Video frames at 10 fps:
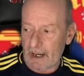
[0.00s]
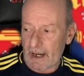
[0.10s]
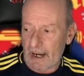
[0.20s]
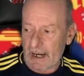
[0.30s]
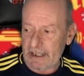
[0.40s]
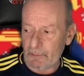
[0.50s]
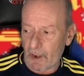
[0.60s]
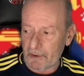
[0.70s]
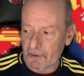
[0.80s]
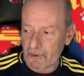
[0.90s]

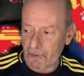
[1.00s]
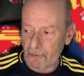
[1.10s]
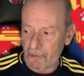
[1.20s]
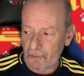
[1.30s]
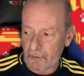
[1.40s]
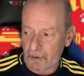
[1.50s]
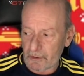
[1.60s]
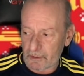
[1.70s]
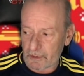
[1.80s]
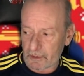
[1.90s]
anyone who
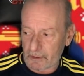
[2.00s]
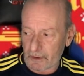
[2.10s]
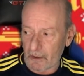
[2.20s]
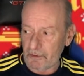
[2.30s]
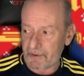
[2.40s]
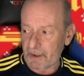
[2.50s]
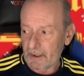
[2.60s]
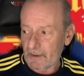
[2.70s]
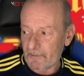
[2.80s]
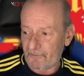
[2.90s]
closed
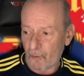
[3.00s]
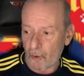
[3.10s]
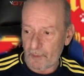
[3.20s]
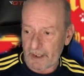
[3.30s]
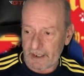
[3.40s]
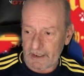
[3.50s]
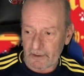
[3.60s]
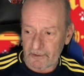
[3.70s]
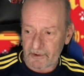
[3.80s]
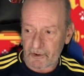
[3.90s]
the former
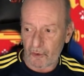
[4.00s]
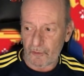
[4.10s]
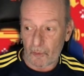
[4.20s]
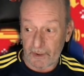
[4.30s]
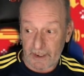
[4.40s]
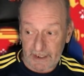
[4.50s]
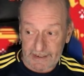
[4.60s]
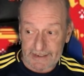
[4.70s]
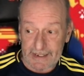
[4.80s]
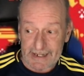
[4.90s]
England schoolboy
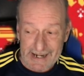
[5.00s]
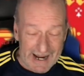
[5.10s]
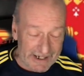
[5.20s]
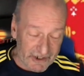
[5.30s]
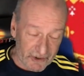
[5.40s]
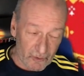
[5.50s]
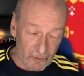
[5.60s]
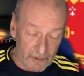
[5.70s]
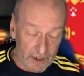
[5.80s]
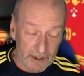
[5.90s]

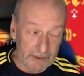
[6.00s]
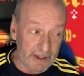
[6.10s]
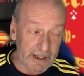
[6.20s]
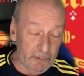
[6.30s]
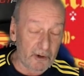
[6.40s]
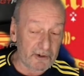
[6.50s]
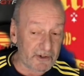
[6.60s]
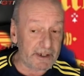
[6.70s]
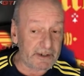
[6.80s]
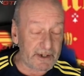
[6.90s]
international, and he was an
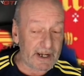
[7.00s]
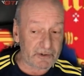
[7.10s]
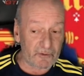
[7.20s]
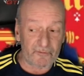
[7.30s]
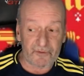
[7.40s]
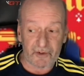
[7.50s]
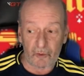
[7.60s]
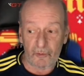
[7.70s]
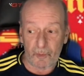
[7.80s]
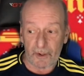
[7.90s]
international
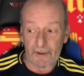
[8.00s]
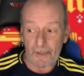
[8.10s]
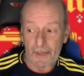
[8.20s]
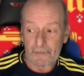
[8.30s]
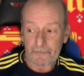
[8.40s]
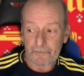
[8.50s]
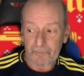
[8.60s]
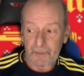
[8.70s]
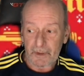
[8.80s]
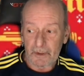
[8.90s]
schoolboy,
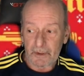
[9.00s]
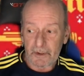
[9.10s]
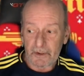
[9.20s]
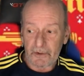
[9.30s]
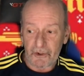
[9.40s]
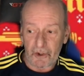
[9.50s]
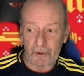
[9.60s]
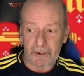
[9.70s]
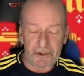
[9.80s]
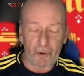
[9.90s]
knew
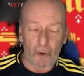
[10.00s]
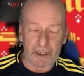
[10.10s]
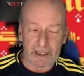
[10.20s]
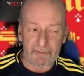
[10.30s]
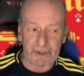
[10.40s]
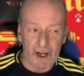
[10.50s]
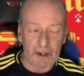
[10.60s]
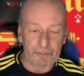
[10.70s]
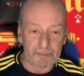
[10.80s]
he'd not given up